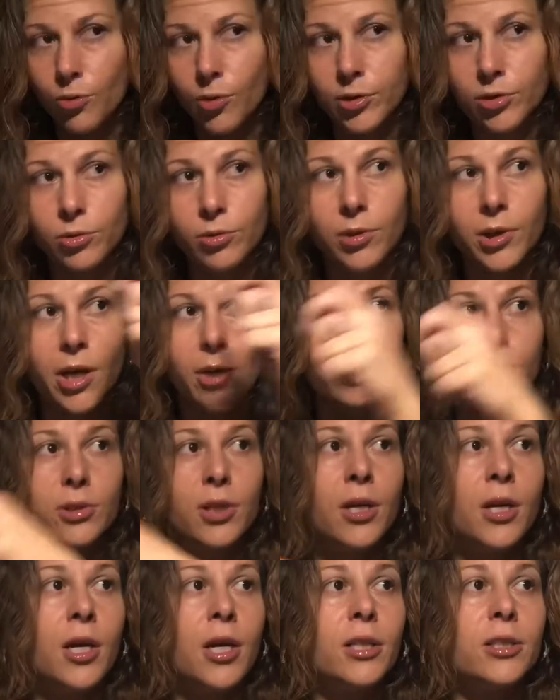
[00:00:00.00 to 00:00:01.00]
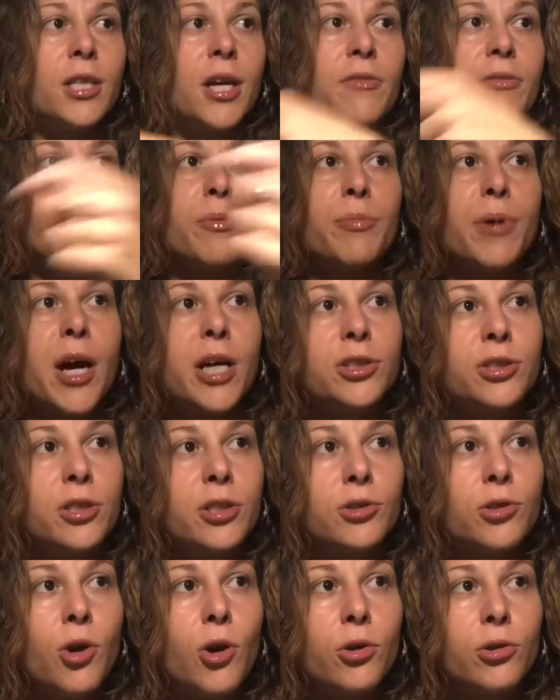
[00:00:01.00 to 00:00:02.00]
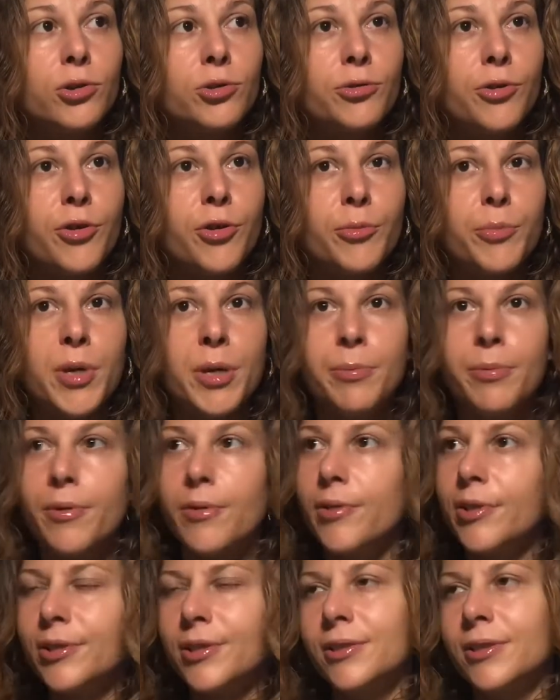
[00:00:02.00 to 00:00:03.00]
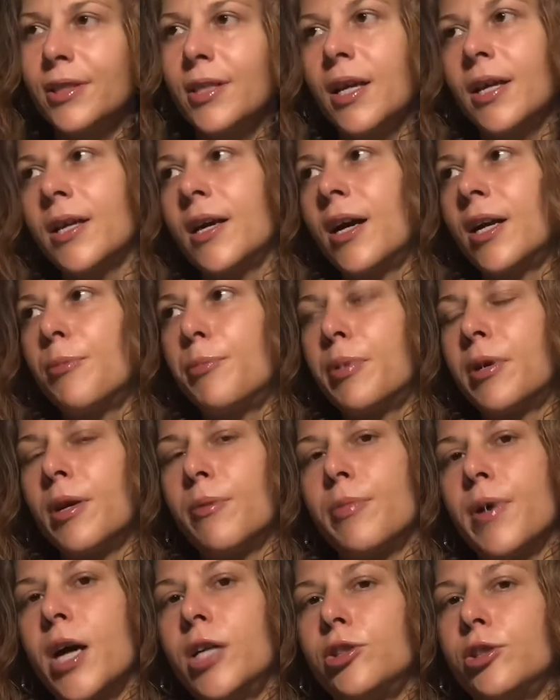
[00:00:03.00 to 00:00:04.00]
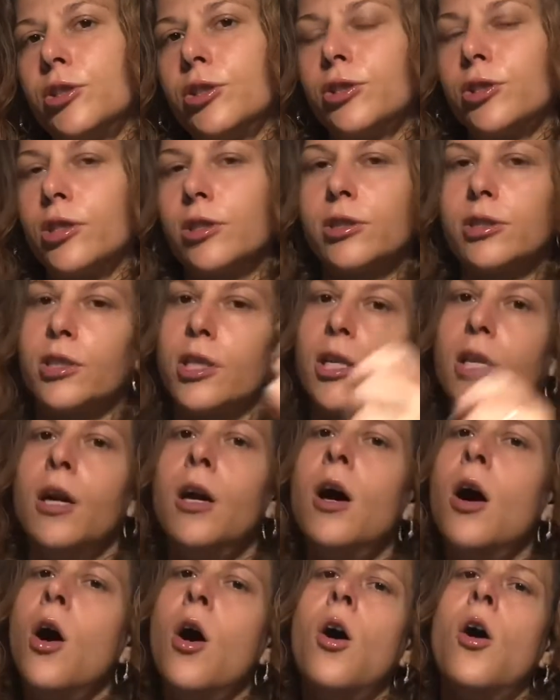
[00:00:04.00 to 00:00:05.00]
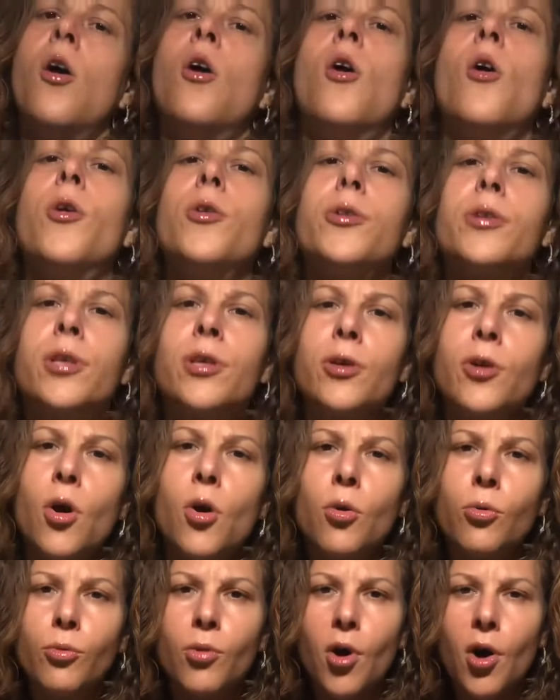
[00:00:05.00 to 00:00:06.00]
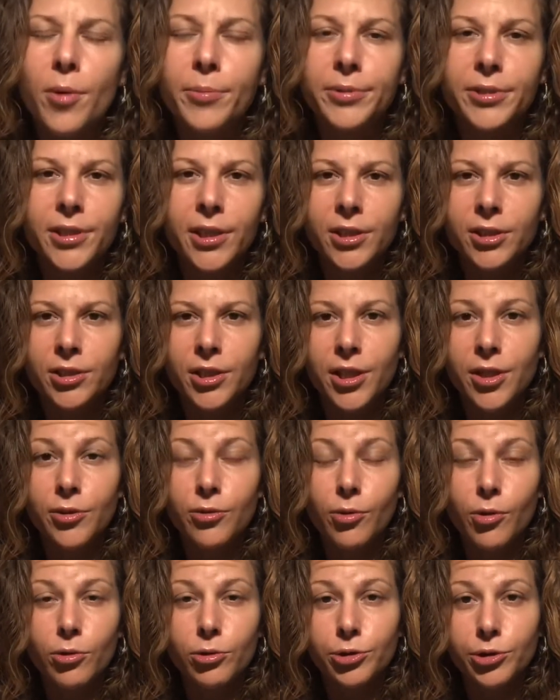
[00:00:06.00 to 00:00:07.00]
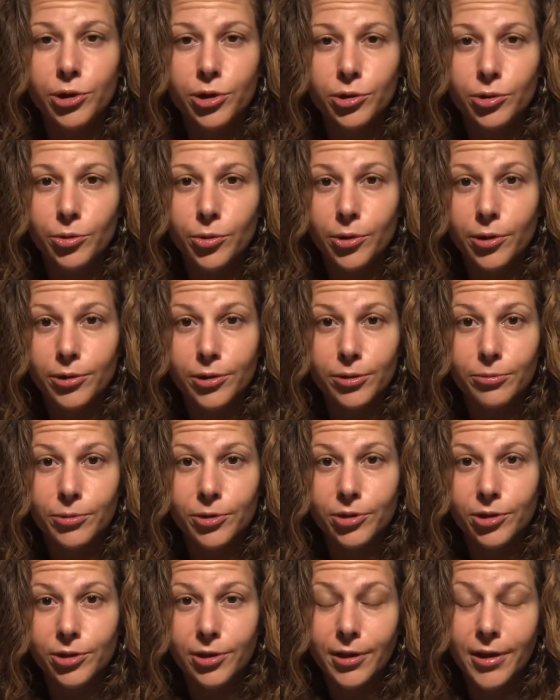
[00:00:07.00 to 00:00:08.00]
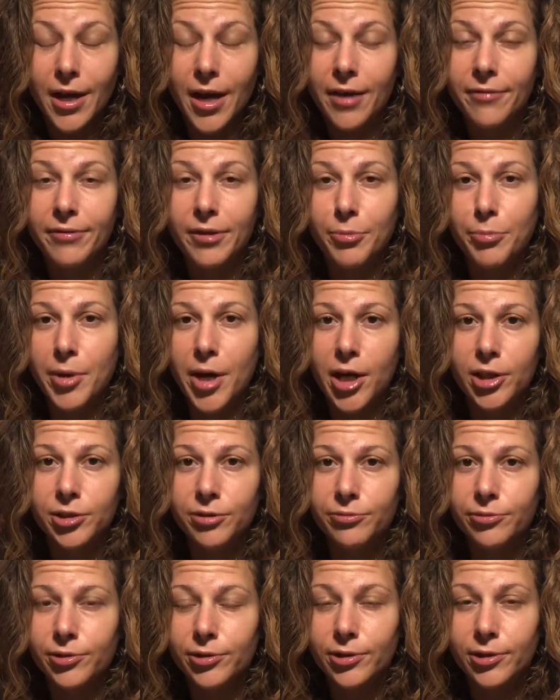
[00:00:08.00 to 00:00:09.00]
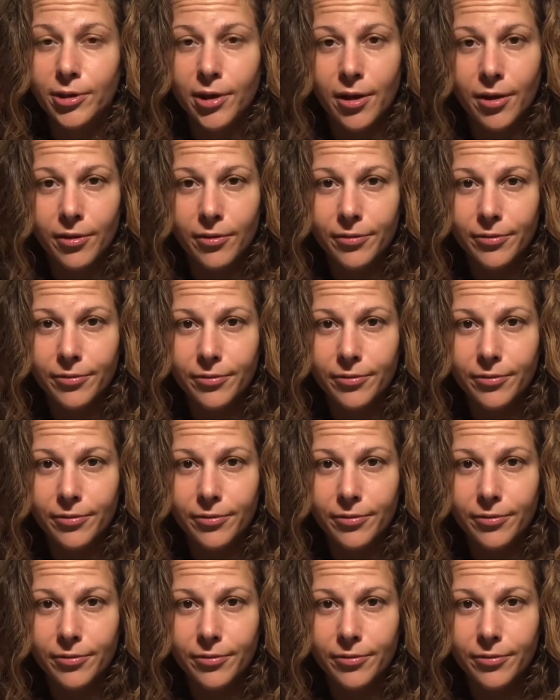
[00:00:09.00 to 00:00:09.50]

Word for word: to allow us to have compassion and tolerance for other people. And this isn't that kind of compassion. It's just like, oh, you can go rob 16 grocery stores and we're just going to have compassion for self.